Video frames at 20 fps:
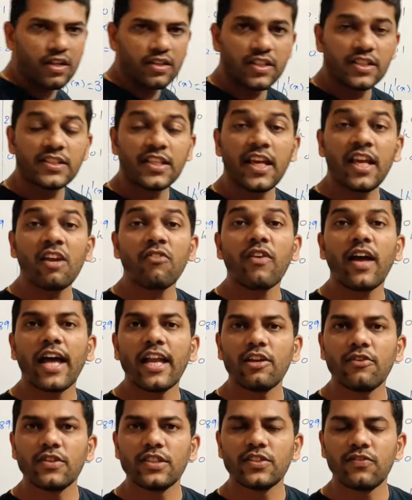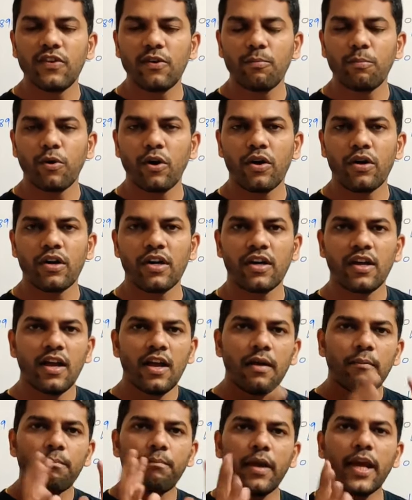This a value is very important.
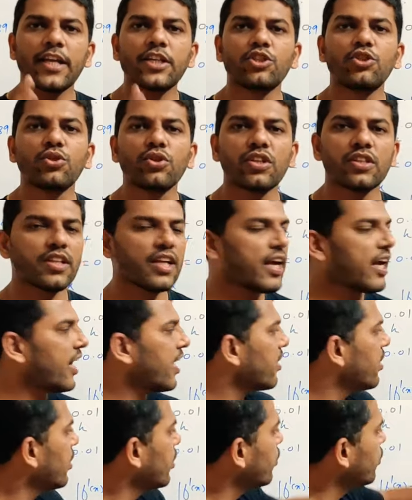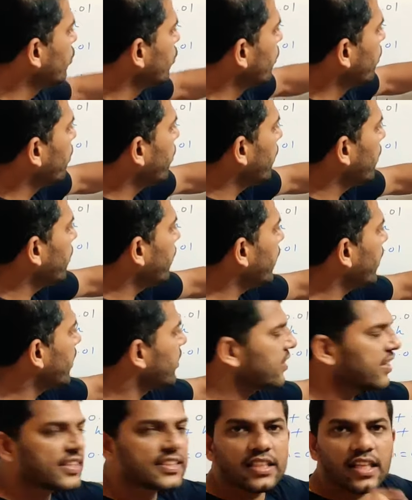Make sure that you
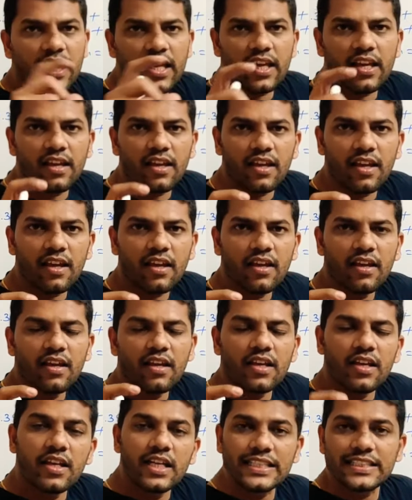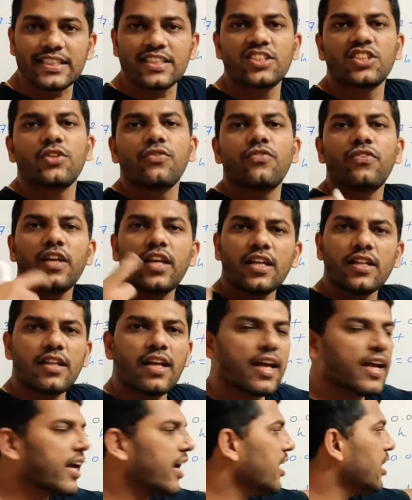prepare this a in such a way
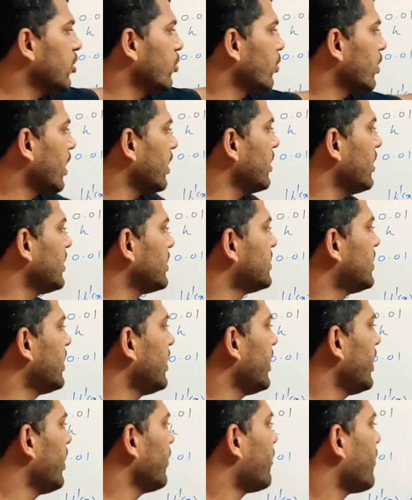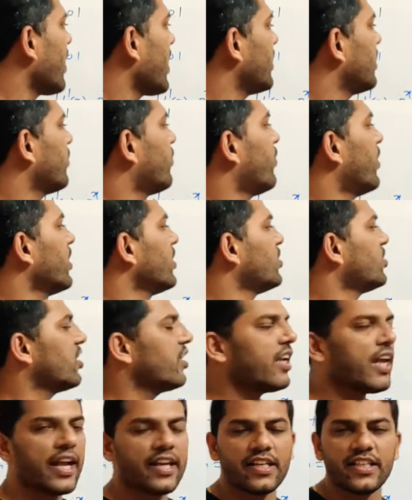that you can easily define the
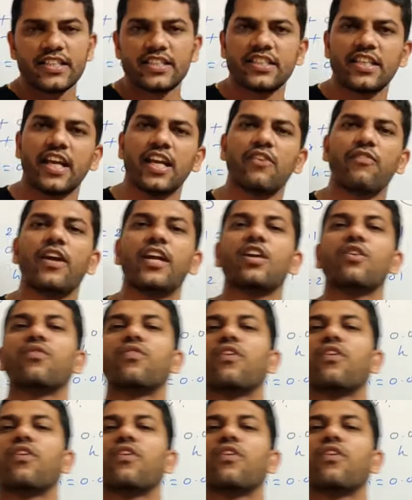function and its derivative